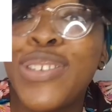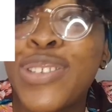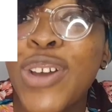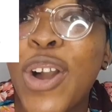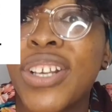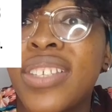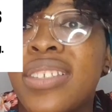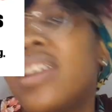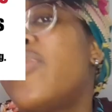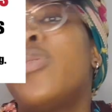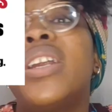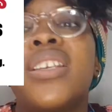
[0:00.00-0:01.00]
socks.
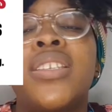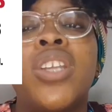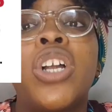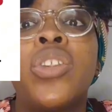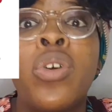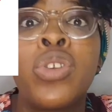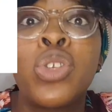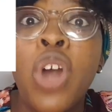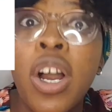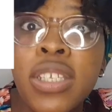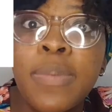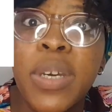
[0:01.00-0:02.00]
If you want to start the
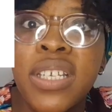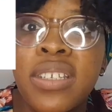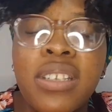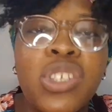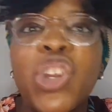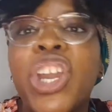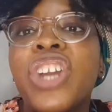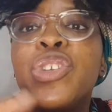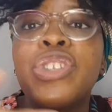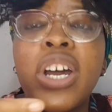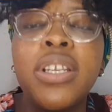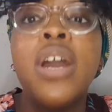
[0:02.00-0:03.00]
socks business, you can
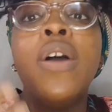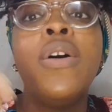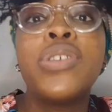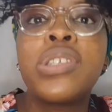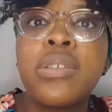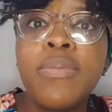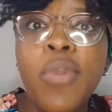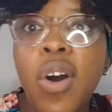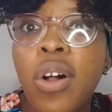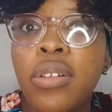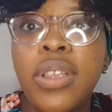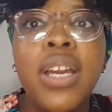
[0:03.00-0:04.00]
start
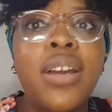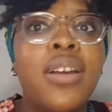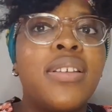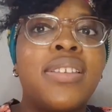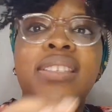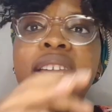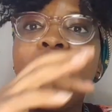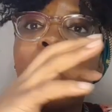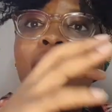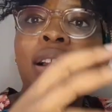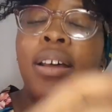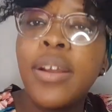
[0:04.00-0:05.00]
small. Sell
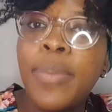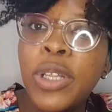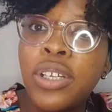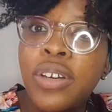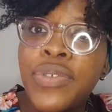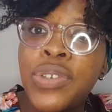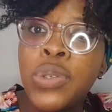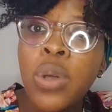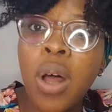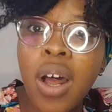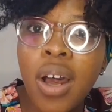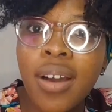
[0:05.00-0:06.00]
a little bit of
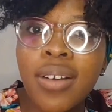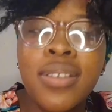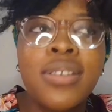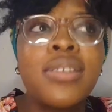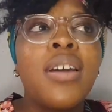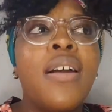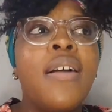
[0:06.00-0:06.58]
socks.